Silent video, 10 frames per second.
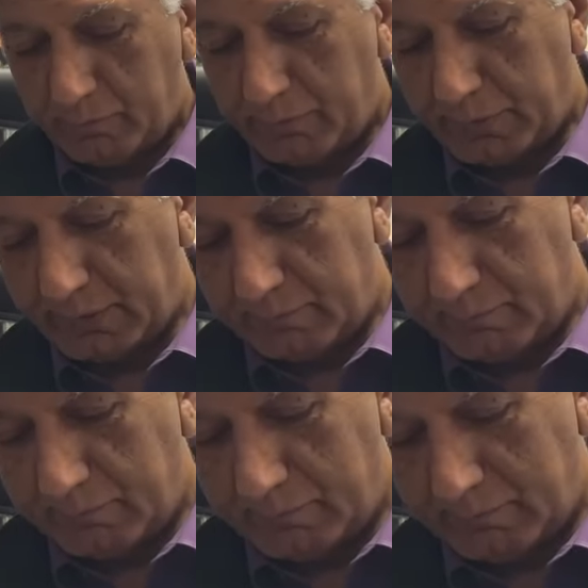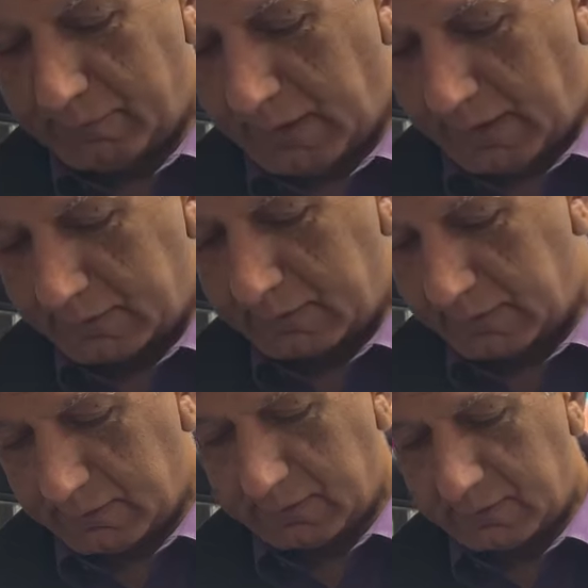But that
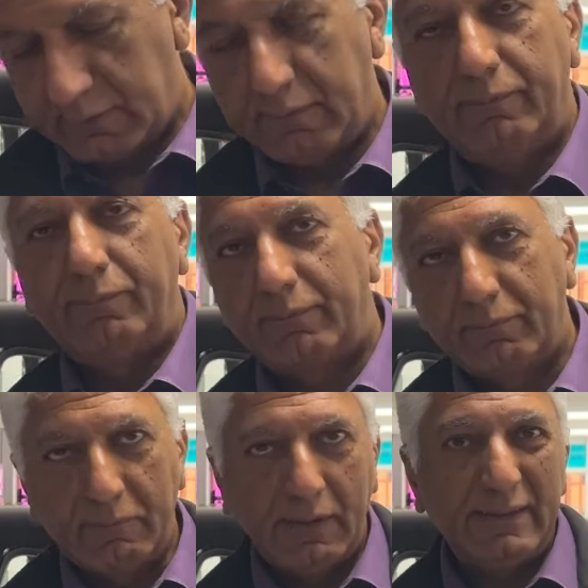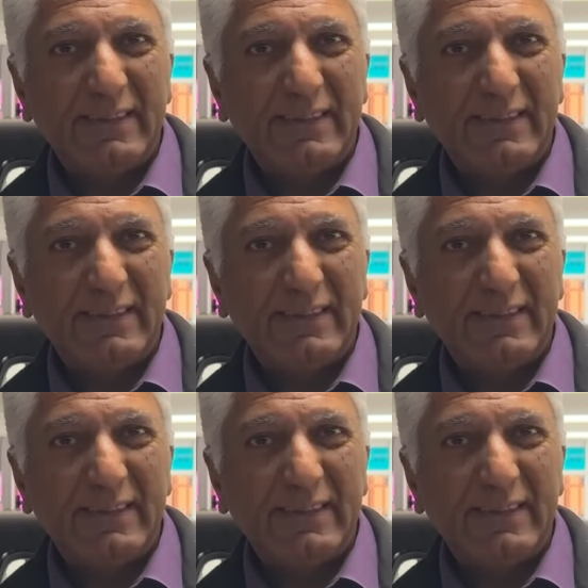is